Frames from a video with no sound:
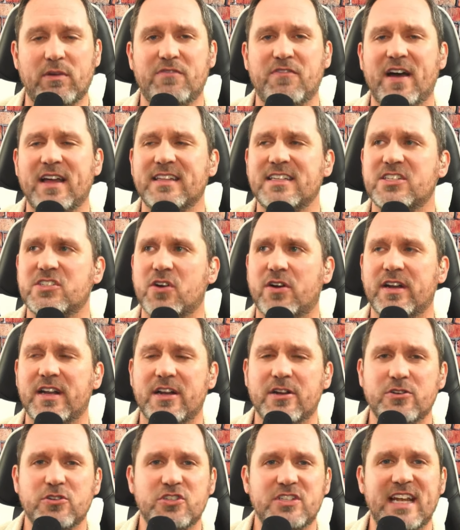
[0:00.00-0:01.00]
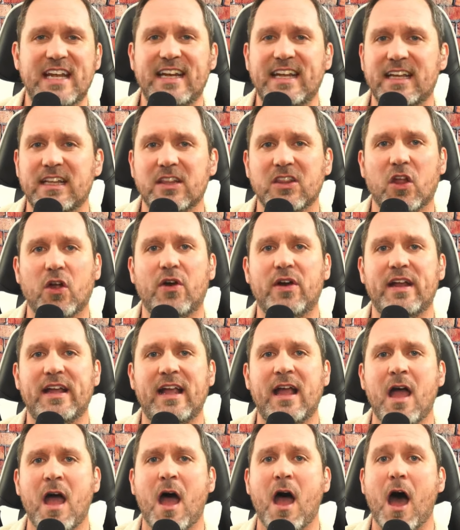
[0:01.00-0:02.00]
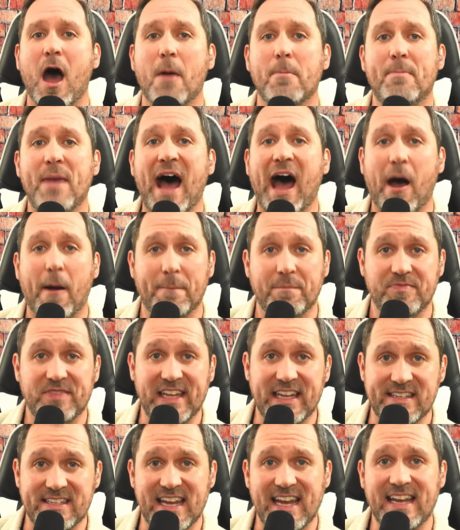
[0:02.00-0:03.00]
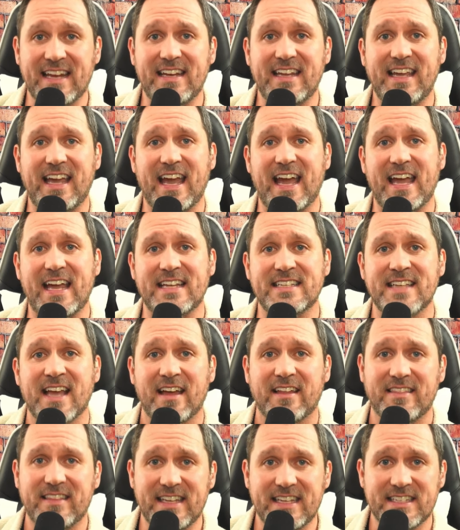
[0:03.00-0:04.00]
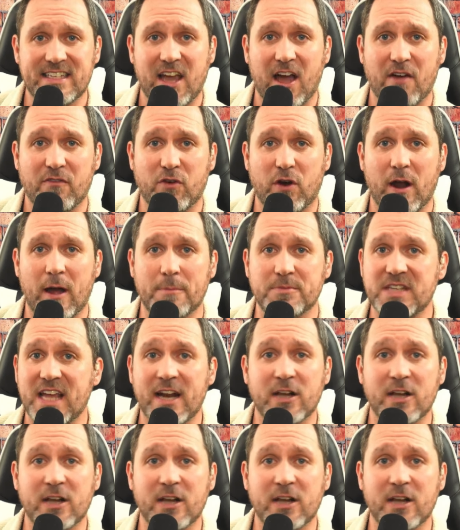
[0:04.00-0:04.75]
We finally started understanding and learning about these NDAs, these cover-ups.